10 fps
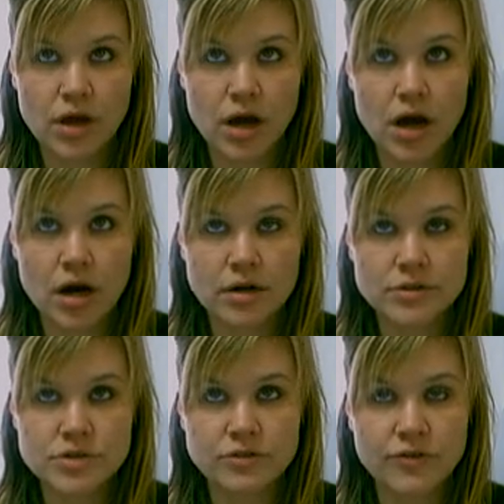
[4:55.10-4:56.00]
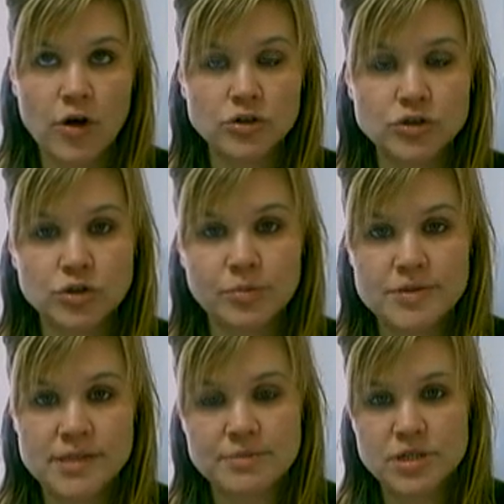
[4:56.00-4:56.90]
our sort of cultural
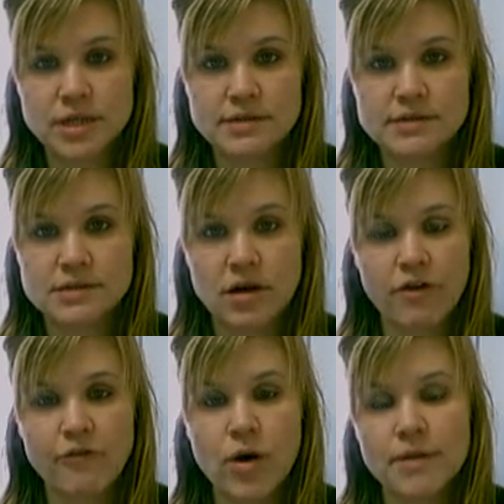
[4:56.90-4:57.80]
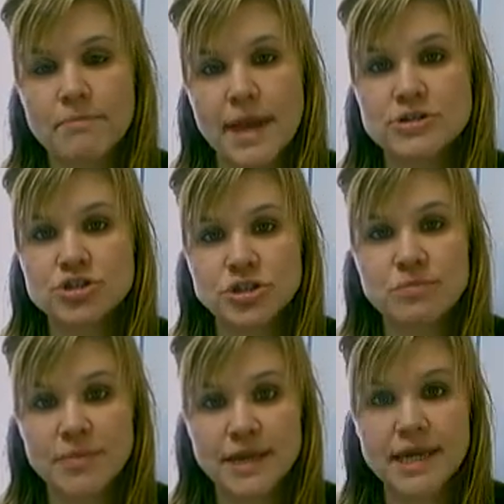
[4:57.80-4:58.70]
perceptions of what men
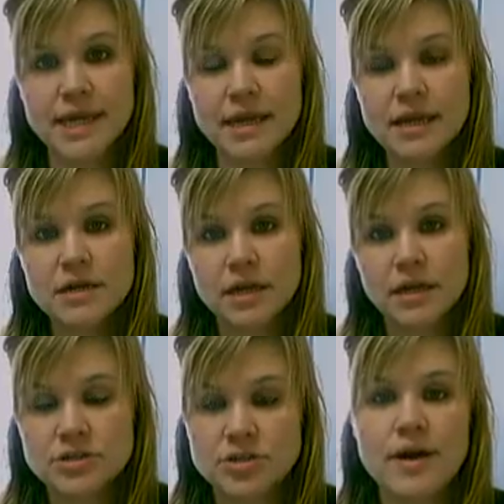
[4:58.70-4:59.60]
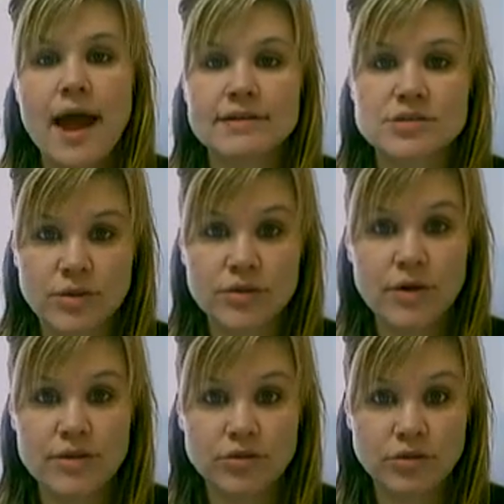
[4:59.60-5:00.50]
should be interacts with
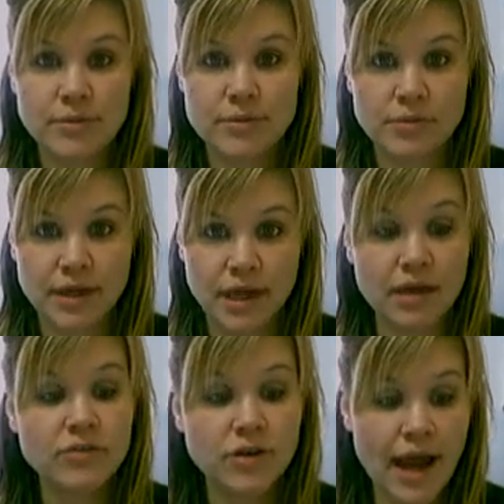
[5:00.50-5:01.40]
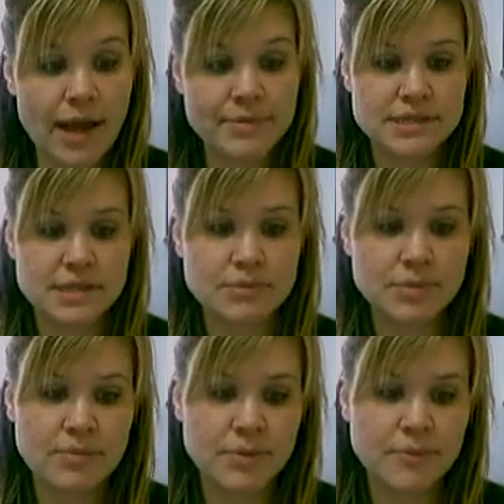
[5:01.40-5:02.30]
whether criminal behavior happens in
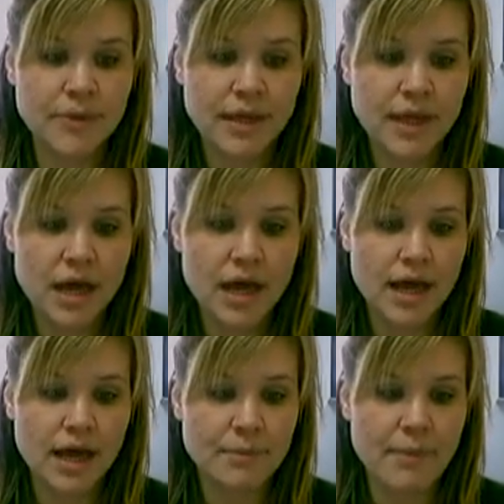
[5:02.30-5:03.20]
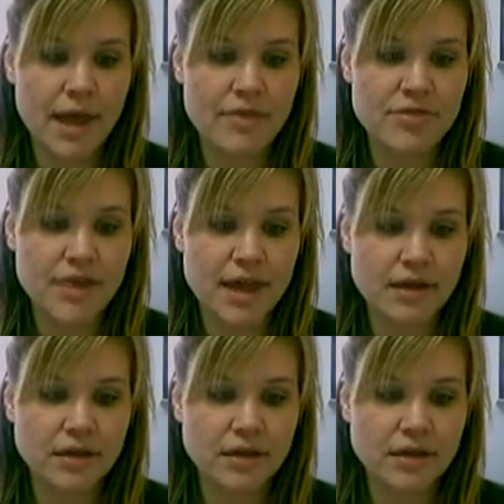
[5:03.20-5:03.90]
people, and then